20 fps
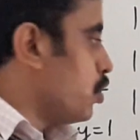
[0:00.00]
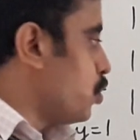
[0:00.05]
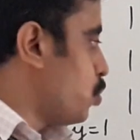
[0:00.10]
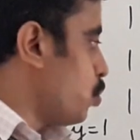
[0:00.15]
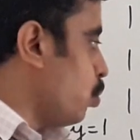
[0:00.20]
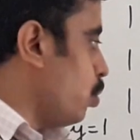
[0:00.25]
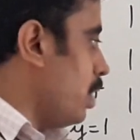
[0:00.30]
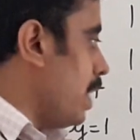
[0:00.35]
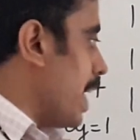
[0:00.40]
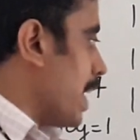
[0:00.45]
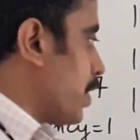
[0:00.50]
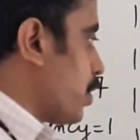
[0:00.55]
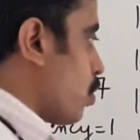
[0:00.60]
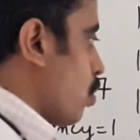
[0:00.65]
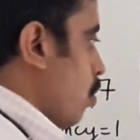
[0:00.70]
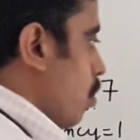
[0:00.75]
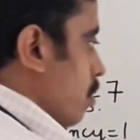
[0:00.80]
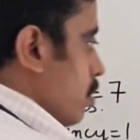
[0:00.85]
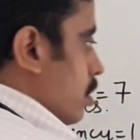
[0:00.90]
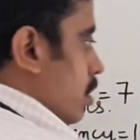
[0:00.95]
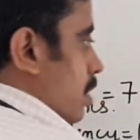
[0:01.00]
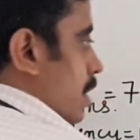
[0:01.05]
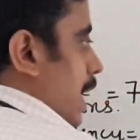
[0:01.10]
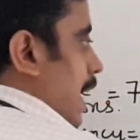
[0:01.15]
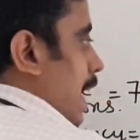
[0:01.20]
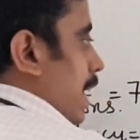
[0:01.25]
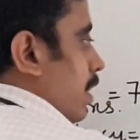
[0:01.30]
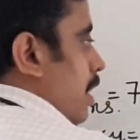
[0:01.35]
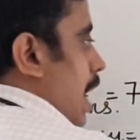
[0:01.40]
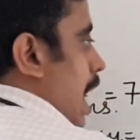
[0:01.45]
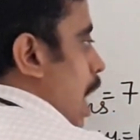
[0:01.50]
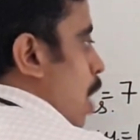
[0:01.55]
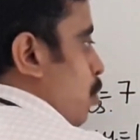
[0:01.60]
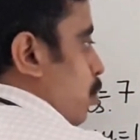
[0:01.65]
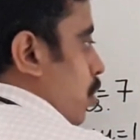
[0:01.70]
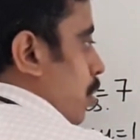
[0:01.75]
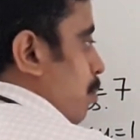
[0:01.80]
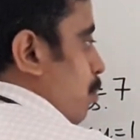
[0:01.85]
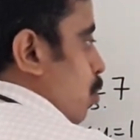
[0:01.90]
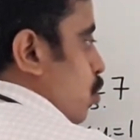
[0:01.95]
2 electrons in the
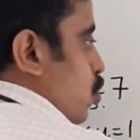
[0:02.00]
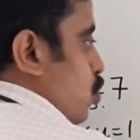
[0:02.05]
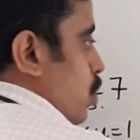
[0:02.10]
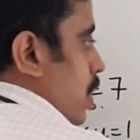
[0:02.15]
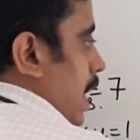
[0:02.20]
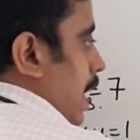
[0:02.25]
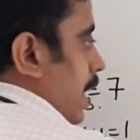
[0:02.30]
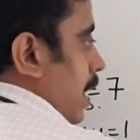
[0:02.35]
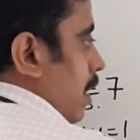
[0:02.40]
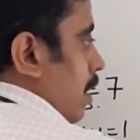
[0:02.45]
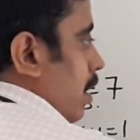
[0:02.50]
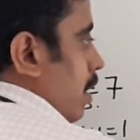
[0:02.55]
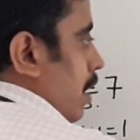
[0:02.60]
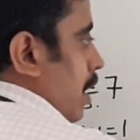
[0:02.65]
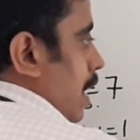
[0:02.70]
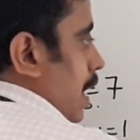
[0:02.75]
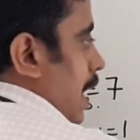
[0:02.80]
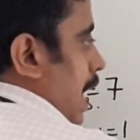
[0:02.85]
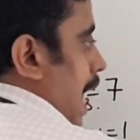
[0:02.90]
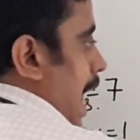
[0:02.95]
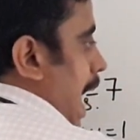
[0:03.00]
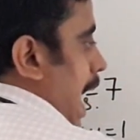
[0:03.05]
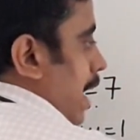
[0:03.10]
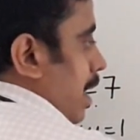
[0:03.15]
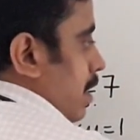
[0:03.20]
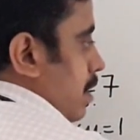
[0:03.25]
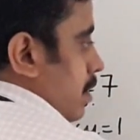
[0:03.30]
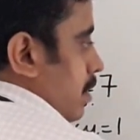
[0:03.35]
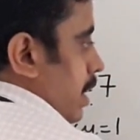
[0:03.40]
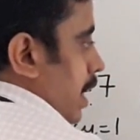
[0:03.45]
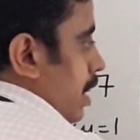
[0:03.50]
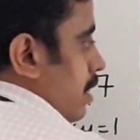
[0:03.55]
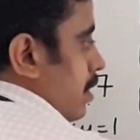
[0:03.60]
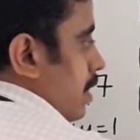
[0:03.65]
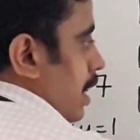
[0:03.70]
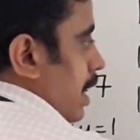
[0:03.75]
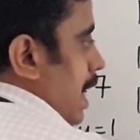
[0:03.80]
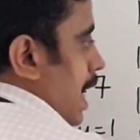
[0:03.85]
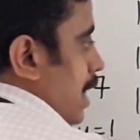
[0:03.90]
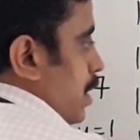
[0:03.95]
outermost shell and
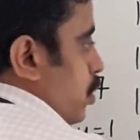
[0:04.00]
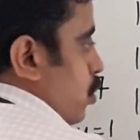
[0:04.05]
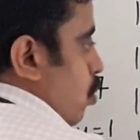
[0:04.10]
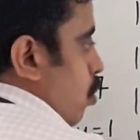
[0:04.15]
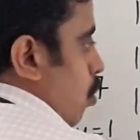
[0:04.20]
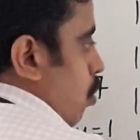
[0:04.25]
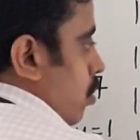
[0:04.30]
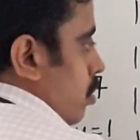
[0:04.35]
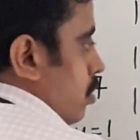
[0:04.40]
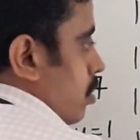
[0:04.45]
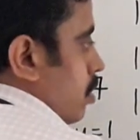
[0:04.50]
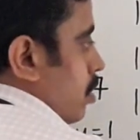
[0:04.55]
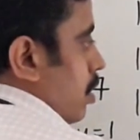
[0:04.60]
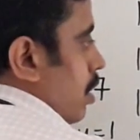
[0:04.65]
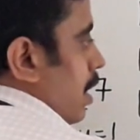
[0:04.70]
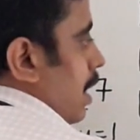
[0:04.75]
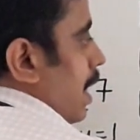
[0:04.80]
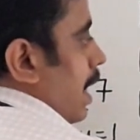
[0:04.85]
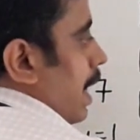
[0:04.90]
6 electrons.